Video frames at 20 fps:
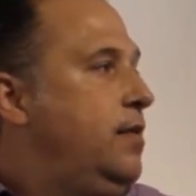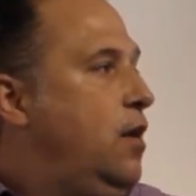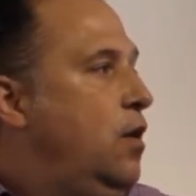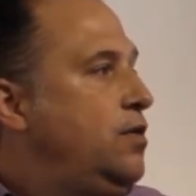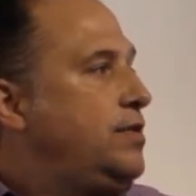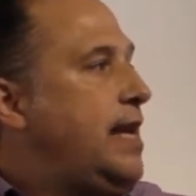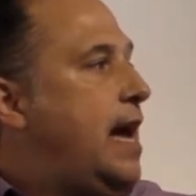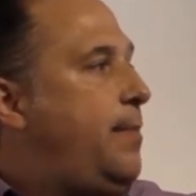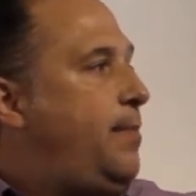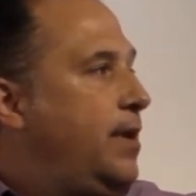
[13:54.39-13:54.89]

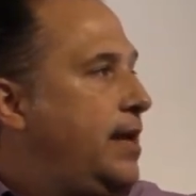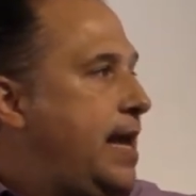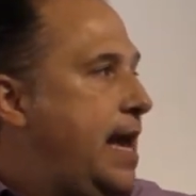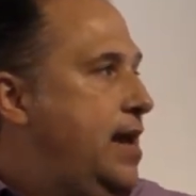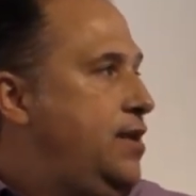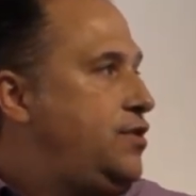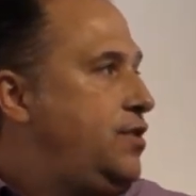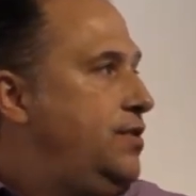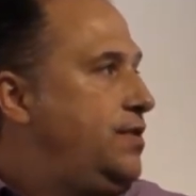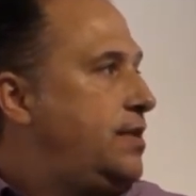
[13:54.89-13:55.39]
Those
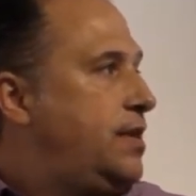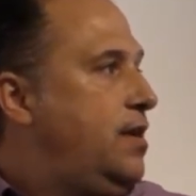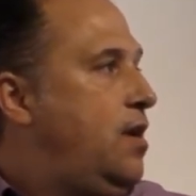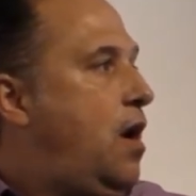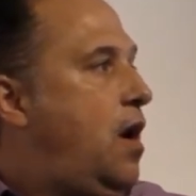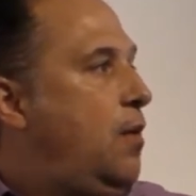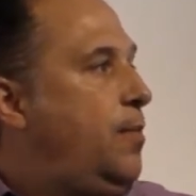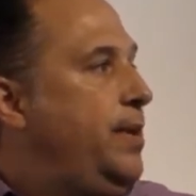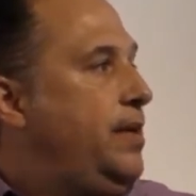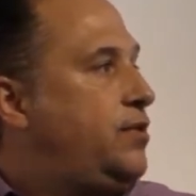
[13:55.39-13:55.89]
applications can
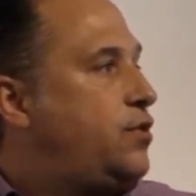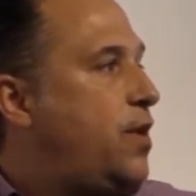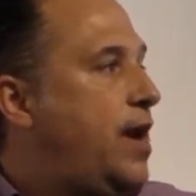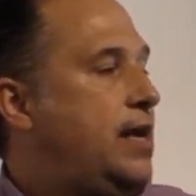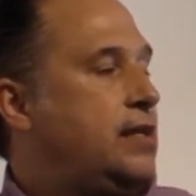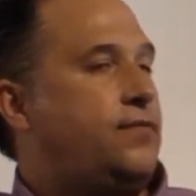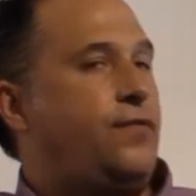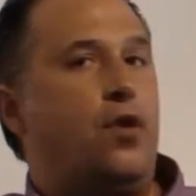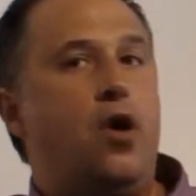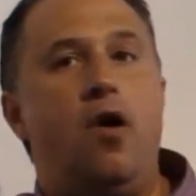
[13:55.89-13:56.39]
all be
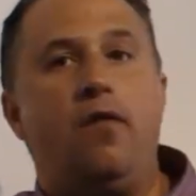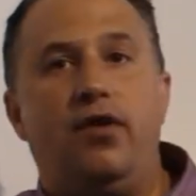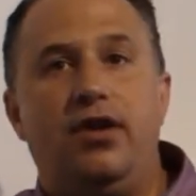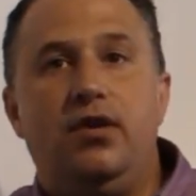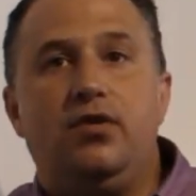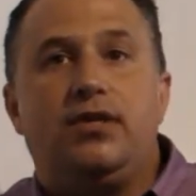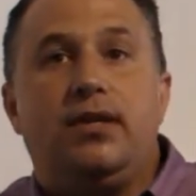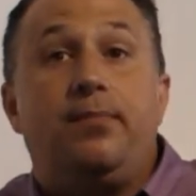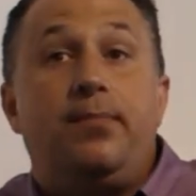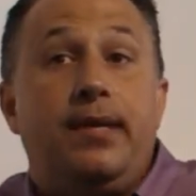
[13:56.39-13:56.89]
transferred over
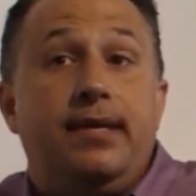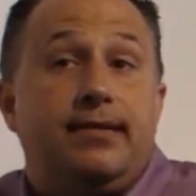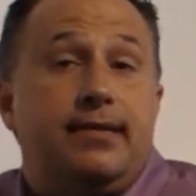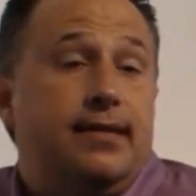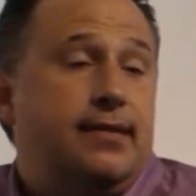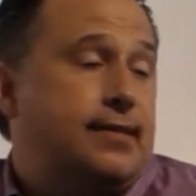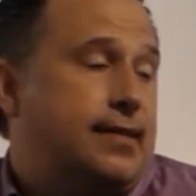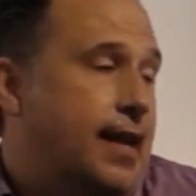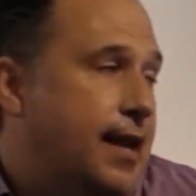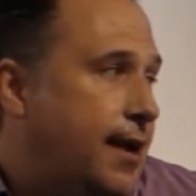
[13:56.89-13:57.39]
using
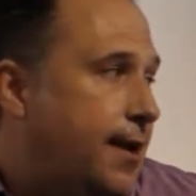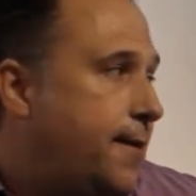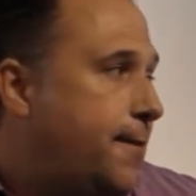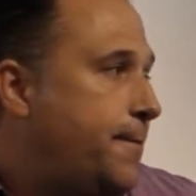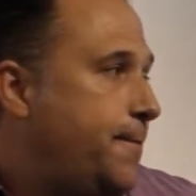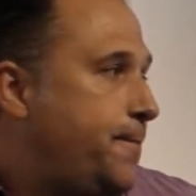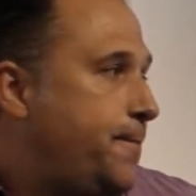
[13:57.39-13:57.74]
PC Sync.